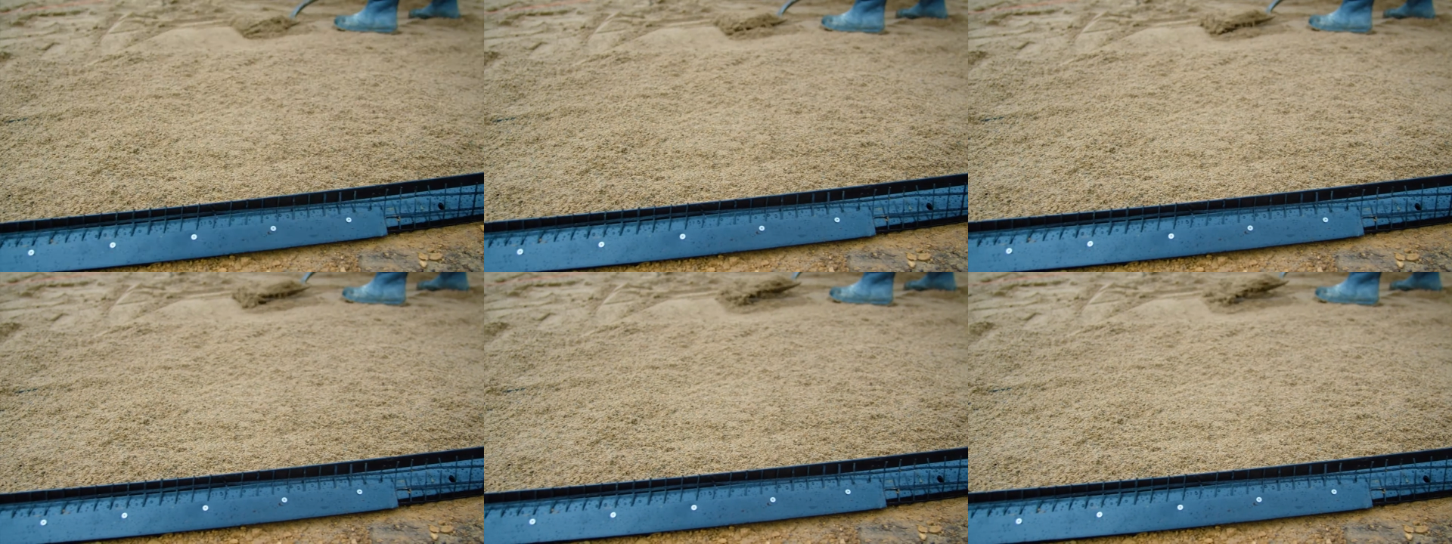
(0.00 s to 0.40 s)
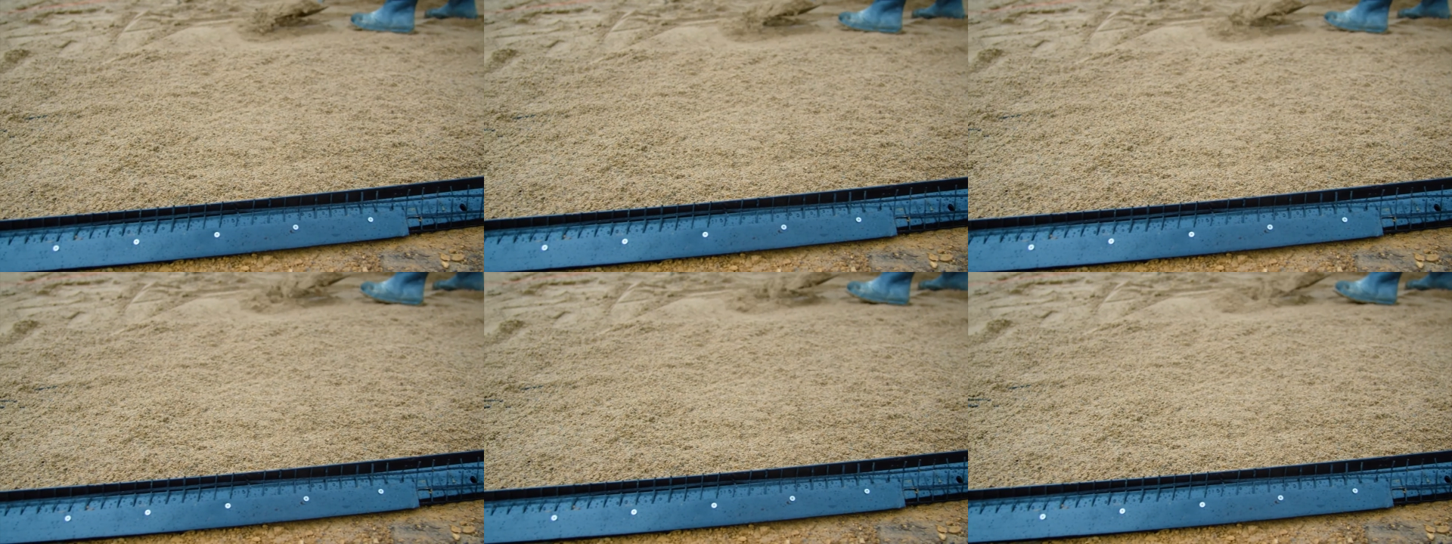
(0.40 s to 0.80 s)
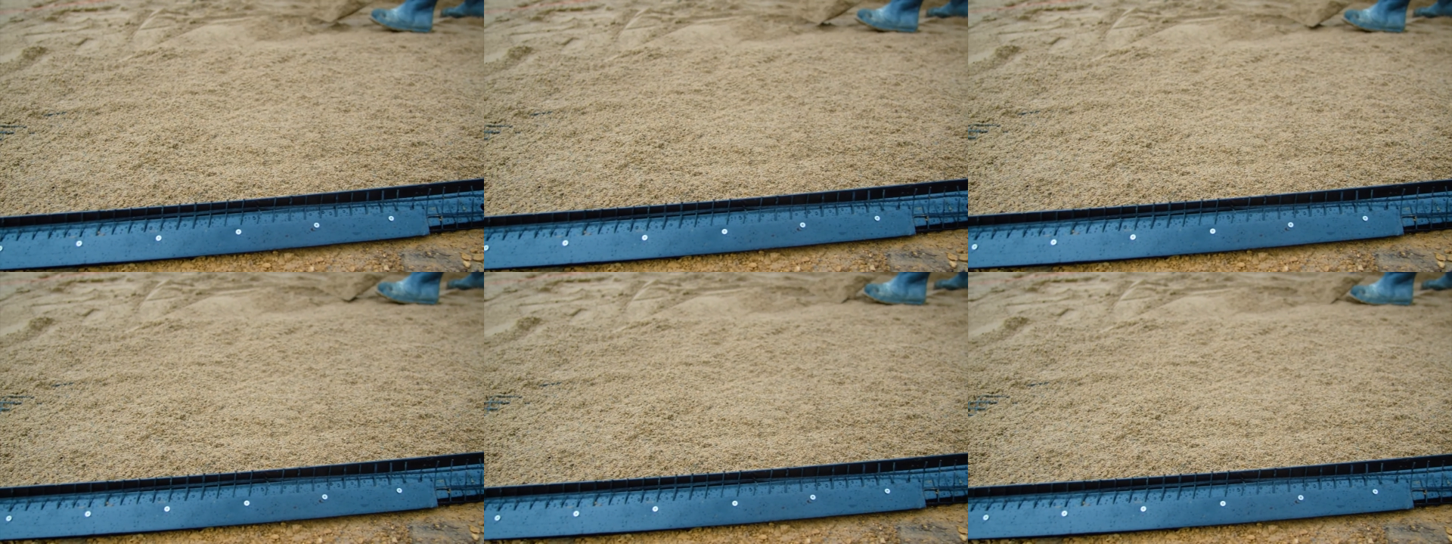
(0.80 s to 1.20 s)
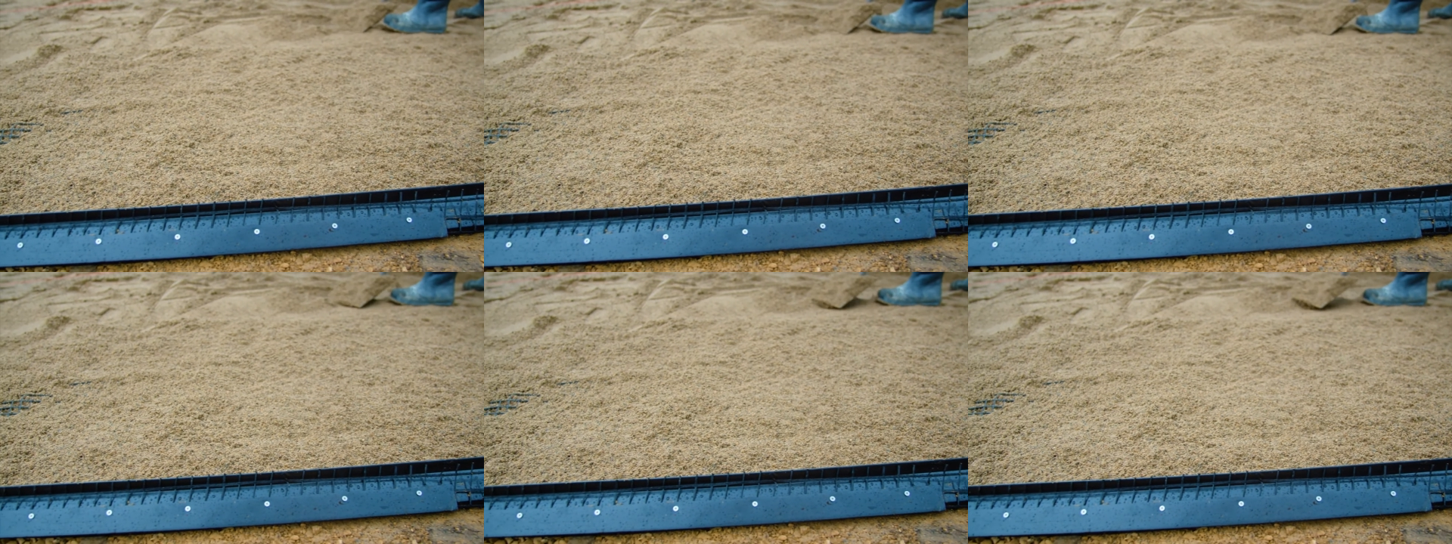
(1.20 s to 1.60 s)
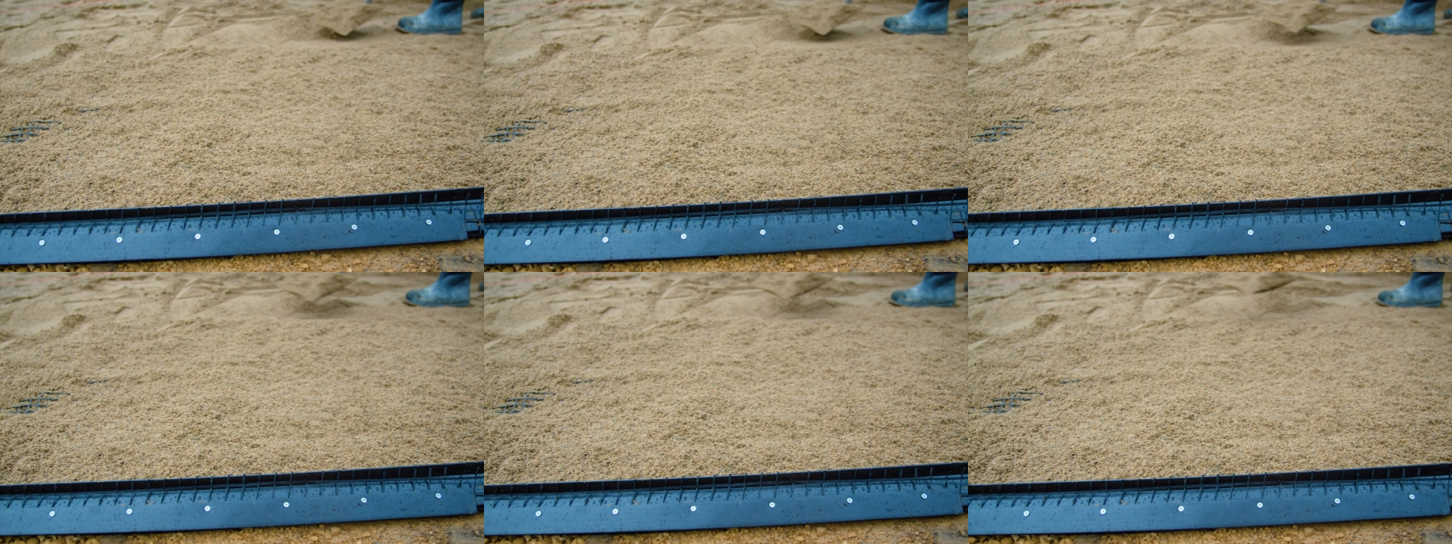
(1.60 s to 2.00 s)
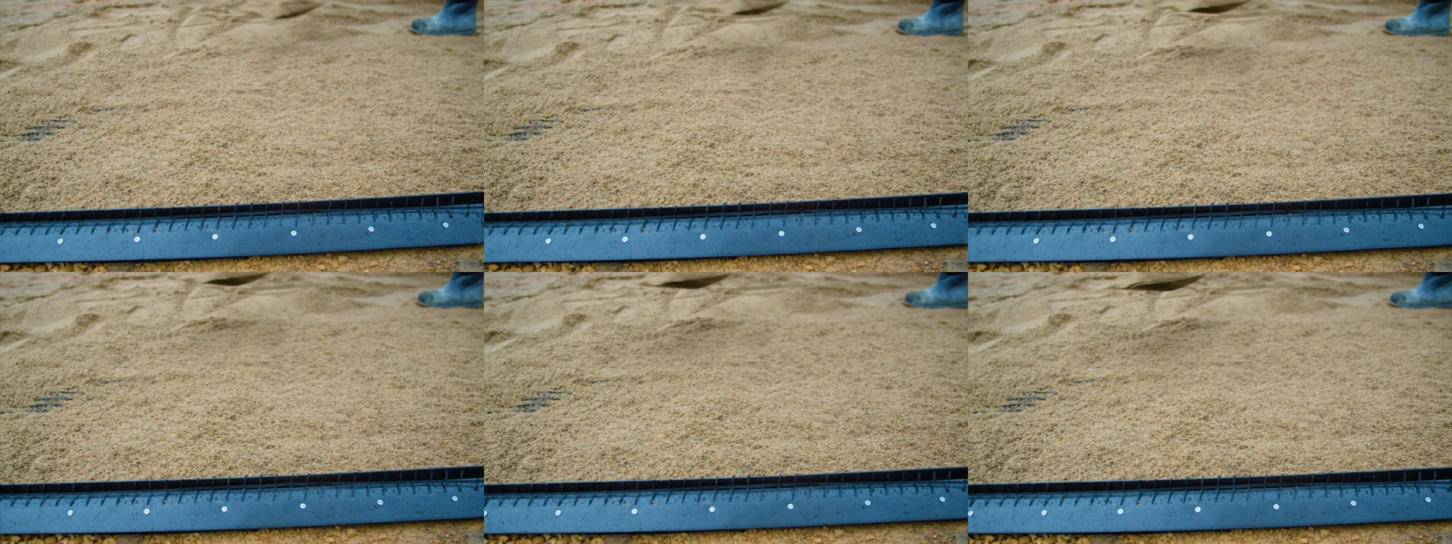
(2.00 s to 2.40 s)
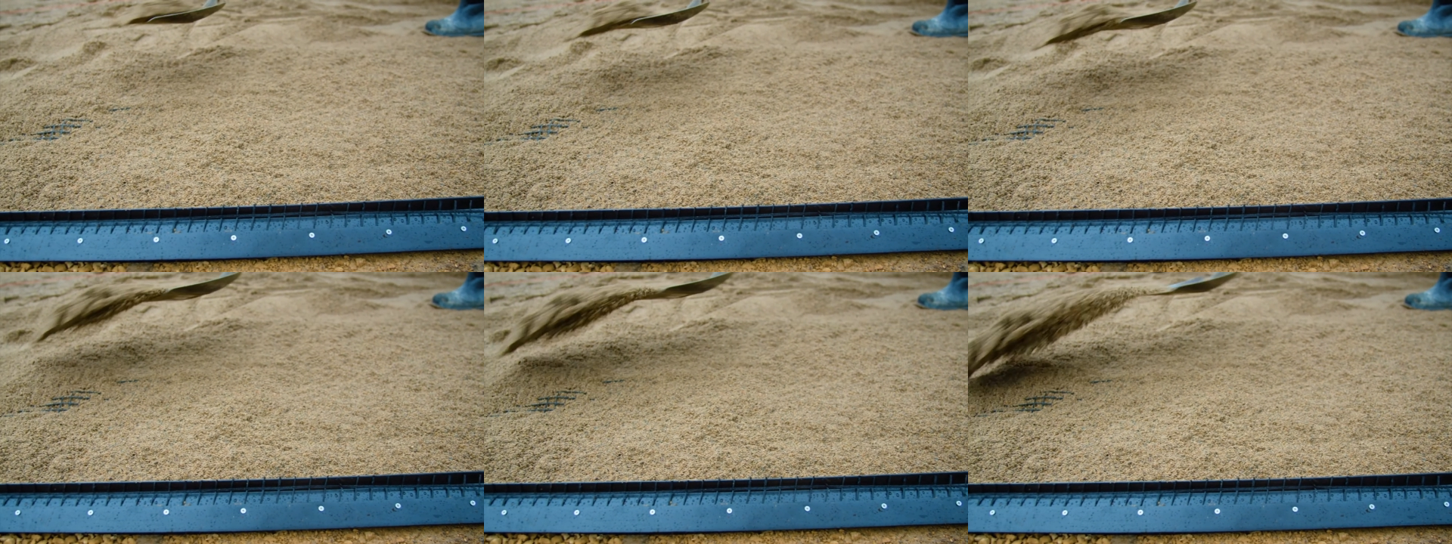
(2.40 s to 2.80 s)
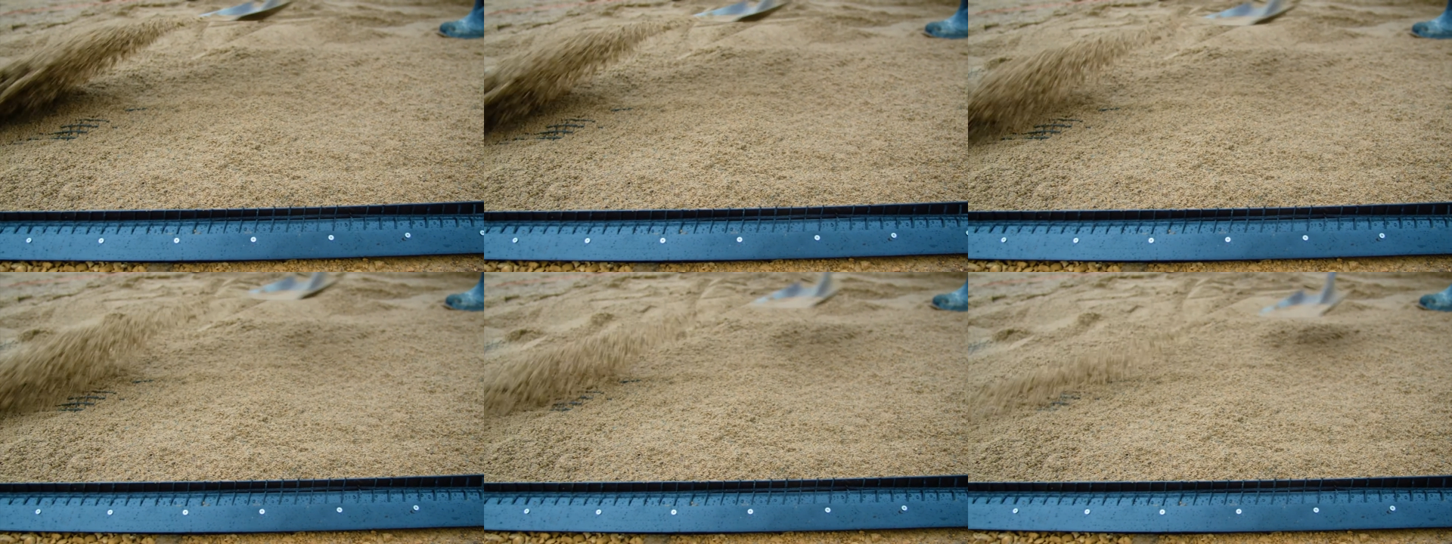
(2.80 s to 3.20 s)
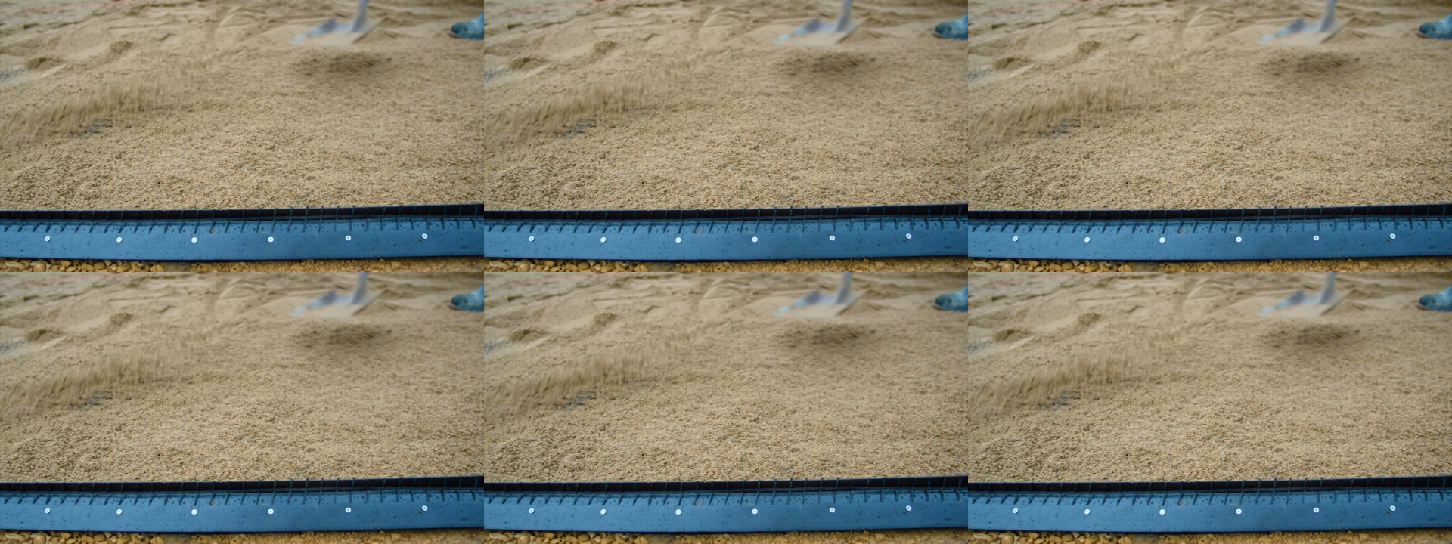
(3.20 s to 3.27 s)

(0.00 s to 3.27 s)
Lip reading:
(no speaker visible)